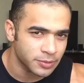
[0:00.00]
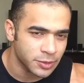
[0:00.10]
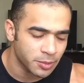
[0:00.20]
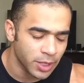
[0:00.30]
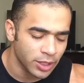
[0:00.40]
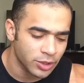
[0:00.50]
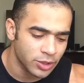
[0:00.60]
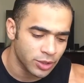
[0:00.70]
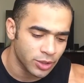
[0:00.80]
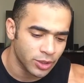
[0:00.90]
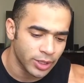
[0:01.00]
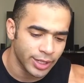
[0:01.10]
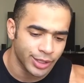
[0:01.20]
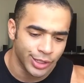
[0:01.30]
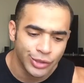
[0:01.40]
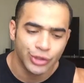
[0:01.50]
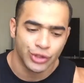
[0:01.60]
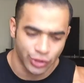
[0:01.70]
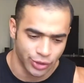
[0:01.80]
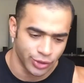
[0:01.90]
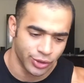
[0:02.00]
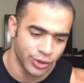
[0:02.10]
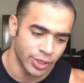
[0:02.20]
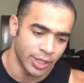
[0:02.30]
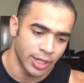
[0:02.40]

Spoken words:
to make sure and ensure